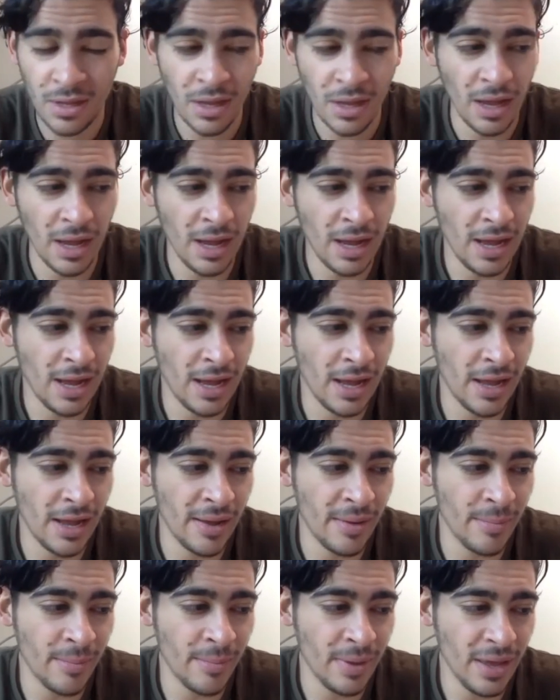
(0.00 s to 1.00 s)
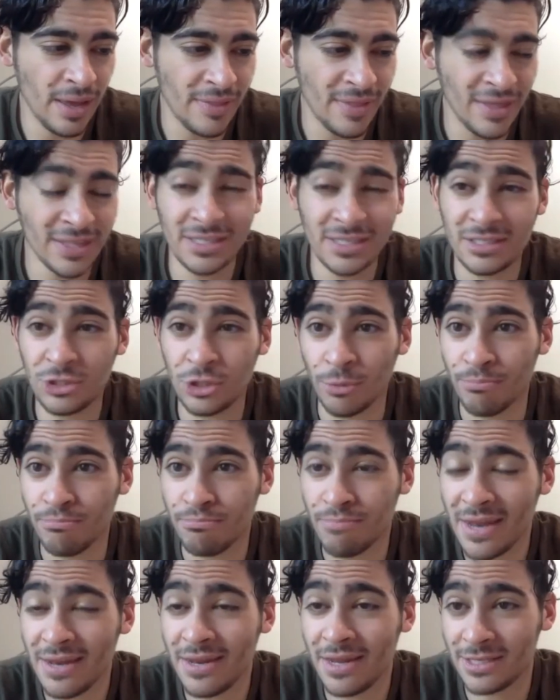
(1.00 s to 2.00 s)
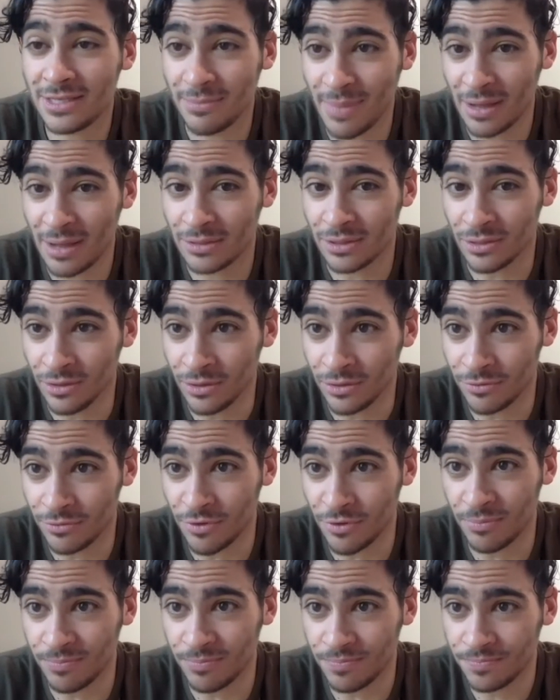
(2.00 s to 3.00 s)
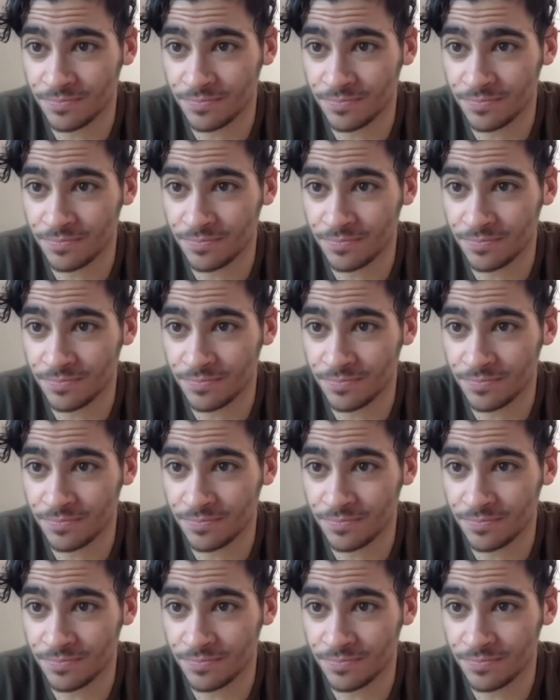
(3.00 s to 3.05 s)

Um, and that's a tremendous amount to learn from.